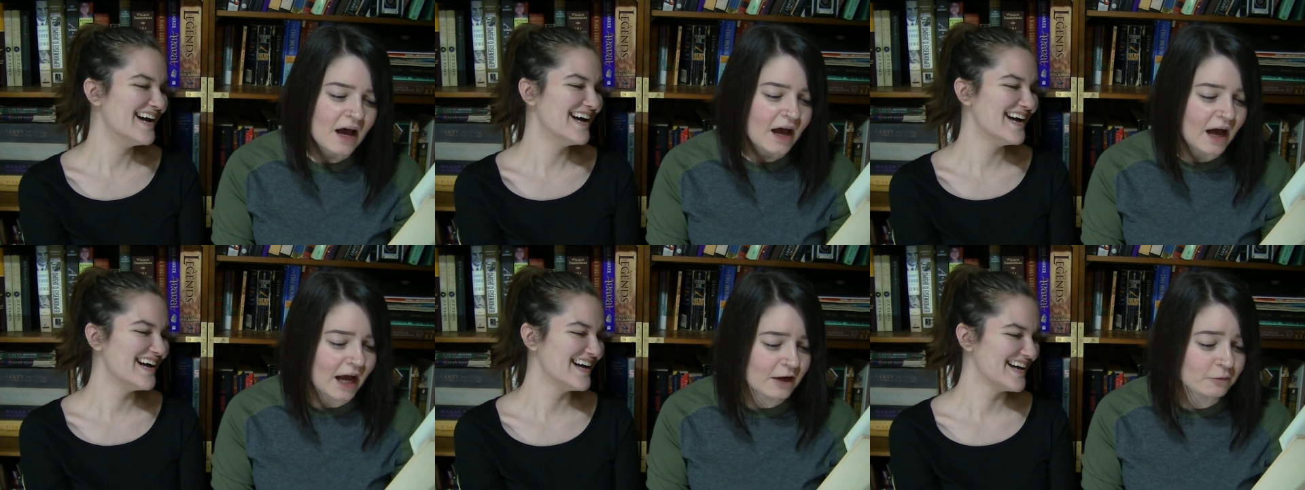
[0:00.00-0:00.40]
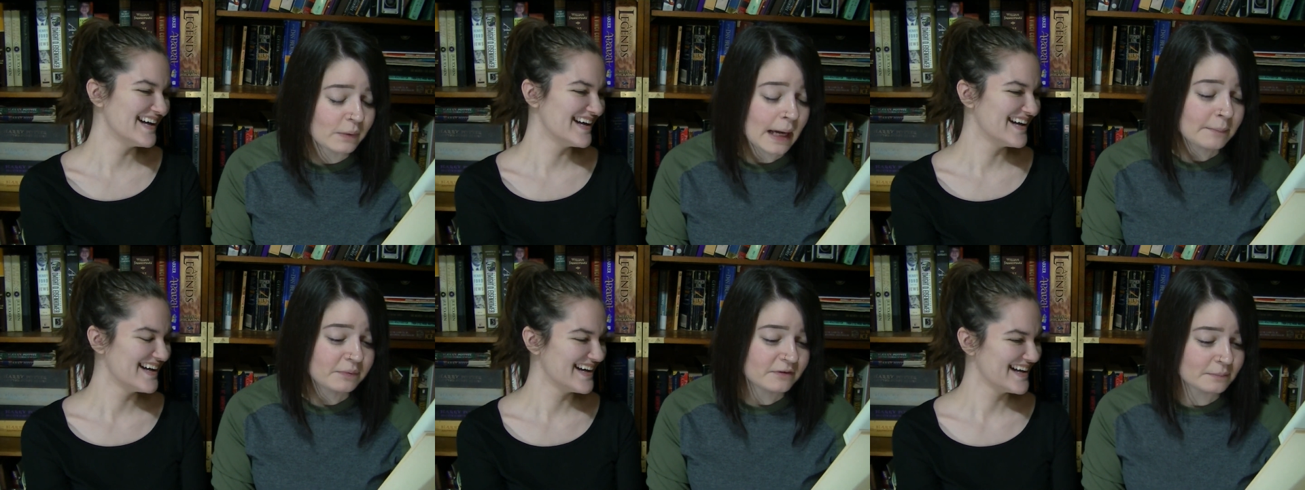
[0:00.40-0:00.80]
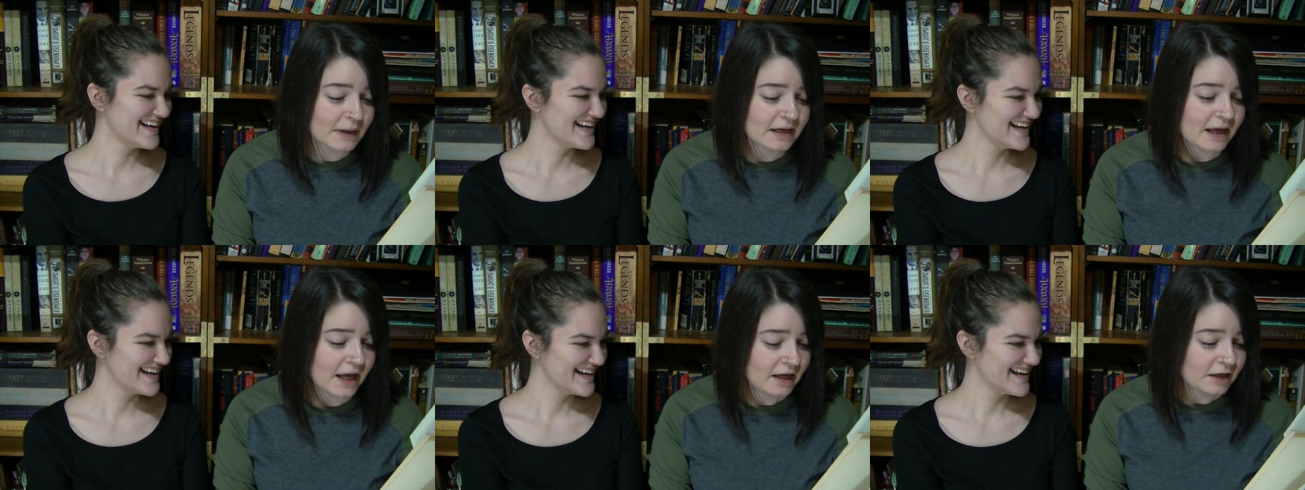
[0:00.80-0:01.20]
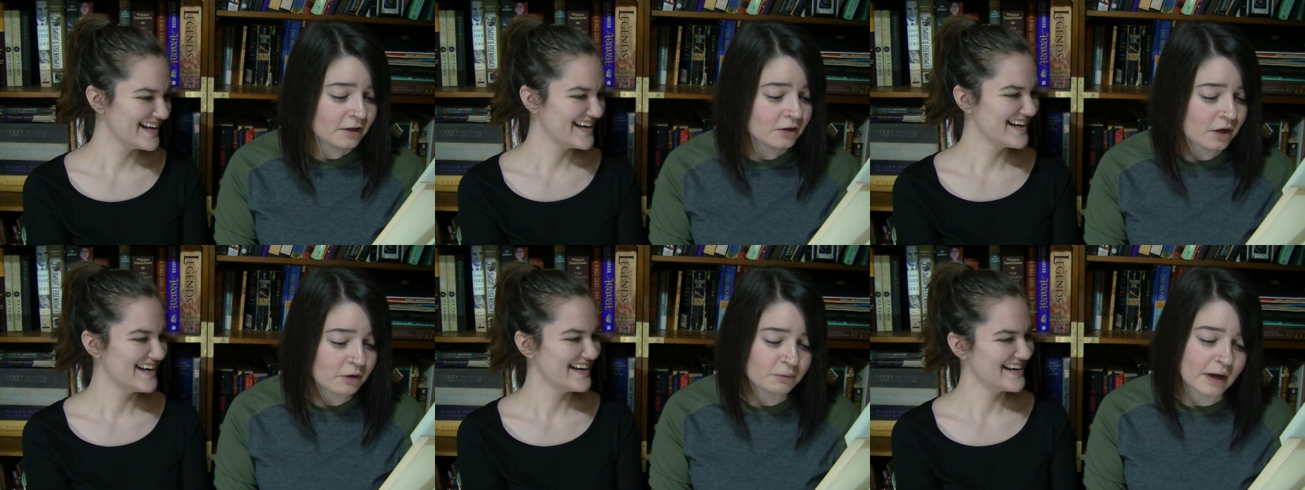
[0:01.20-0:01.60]
Speaker 1: I wraps my hair
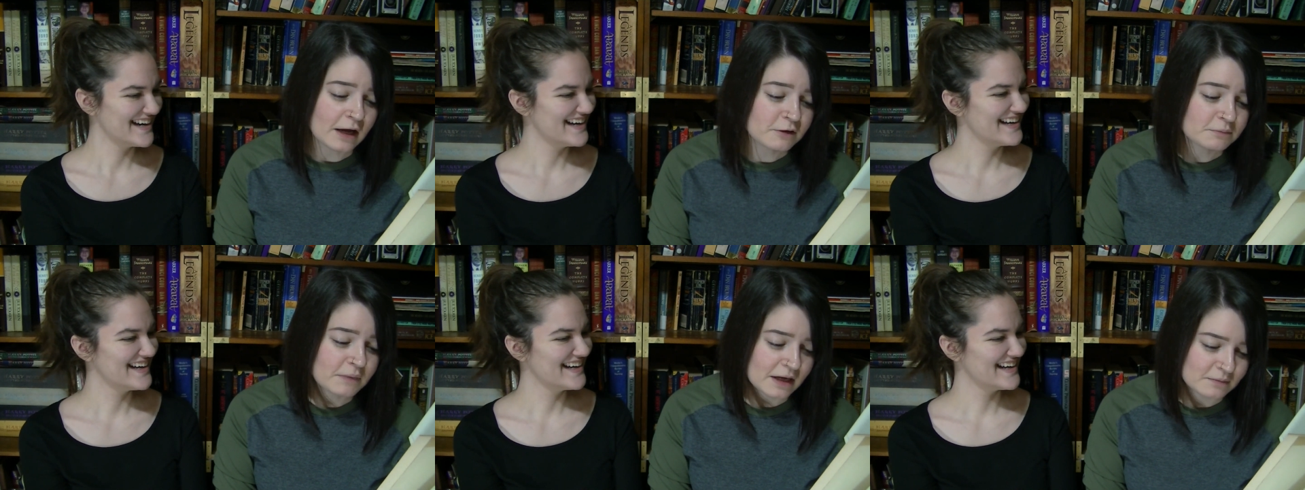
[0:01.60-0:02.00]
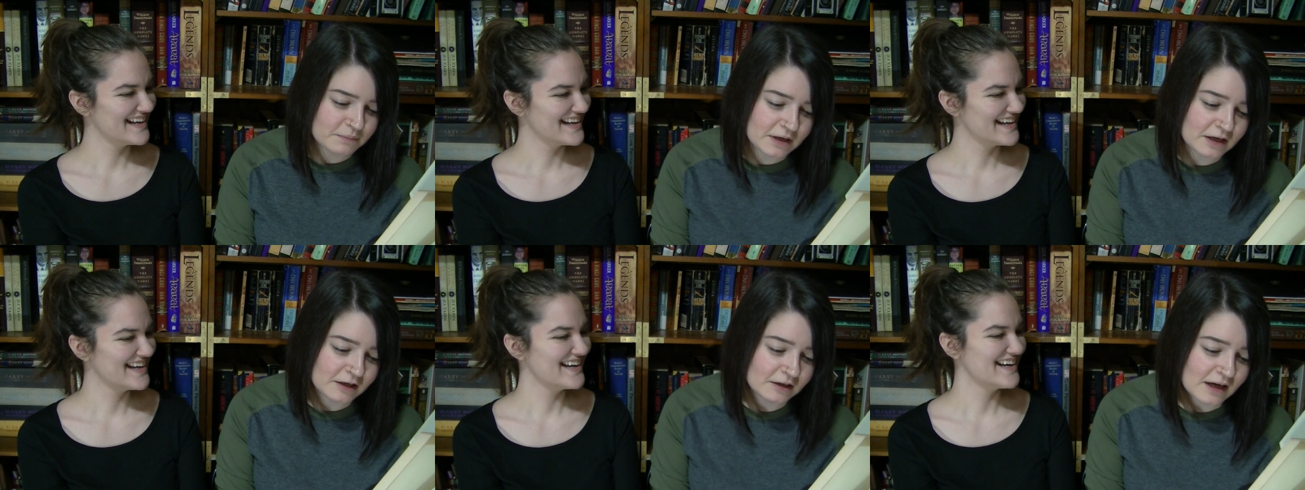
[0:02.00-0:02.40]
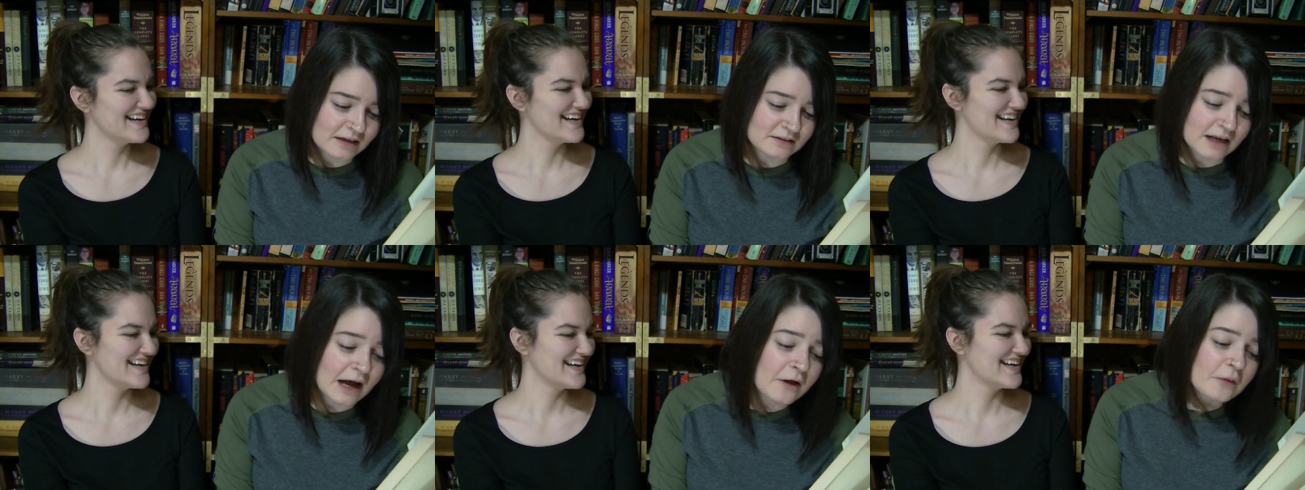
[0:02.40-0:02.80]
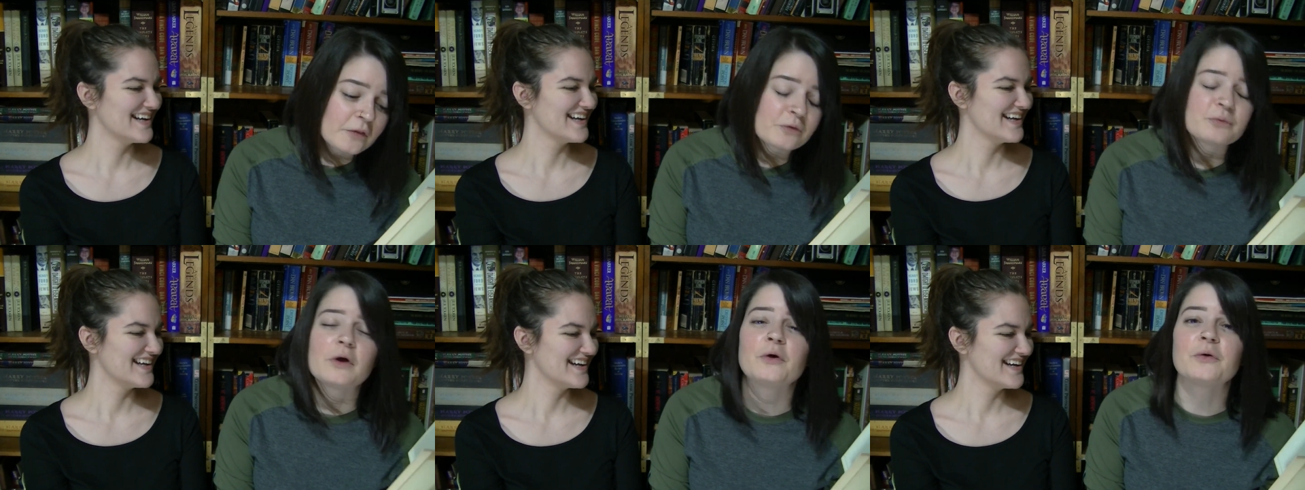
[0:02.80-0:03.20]
around my bear, and down the
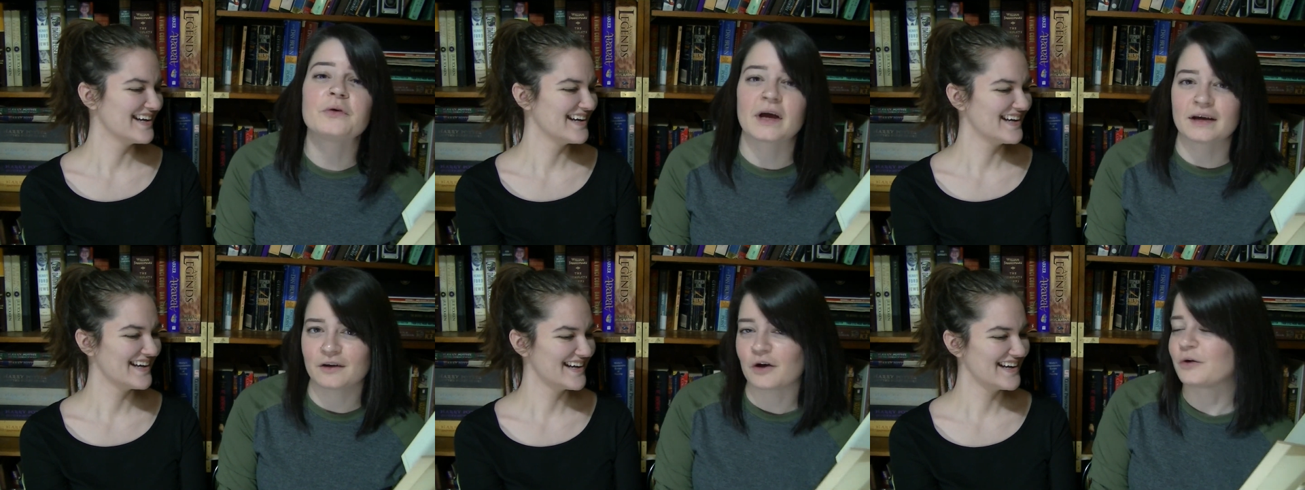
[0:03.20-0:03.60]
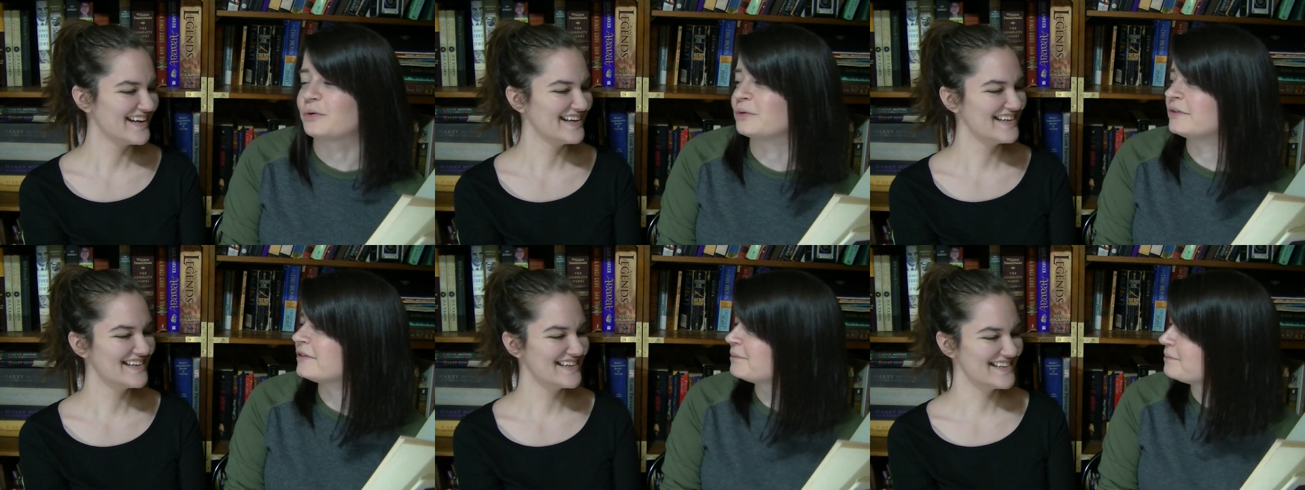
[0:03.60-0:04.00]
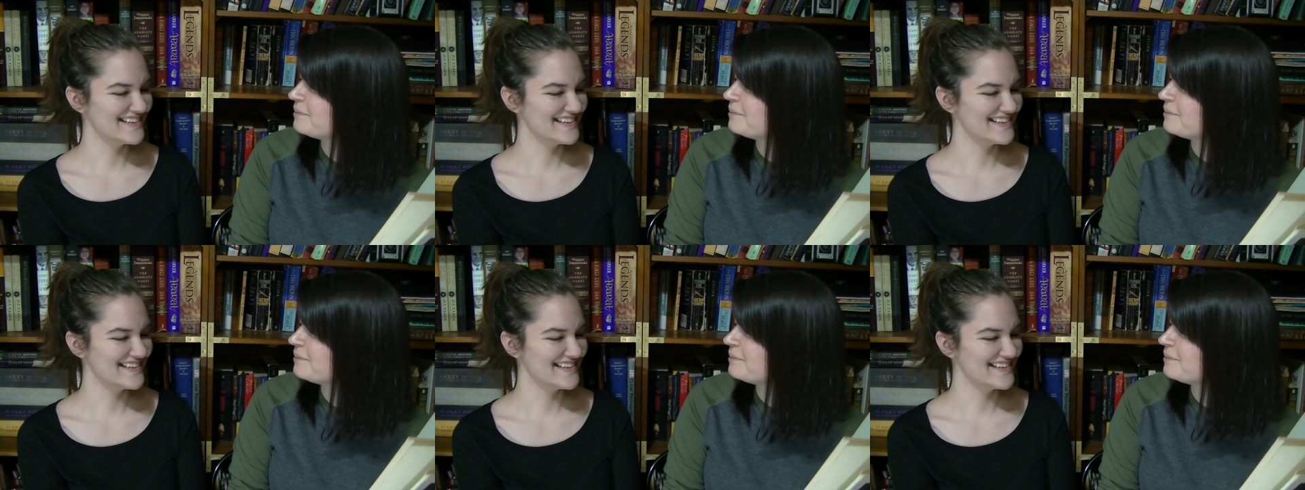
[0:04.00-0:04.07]
road I goes.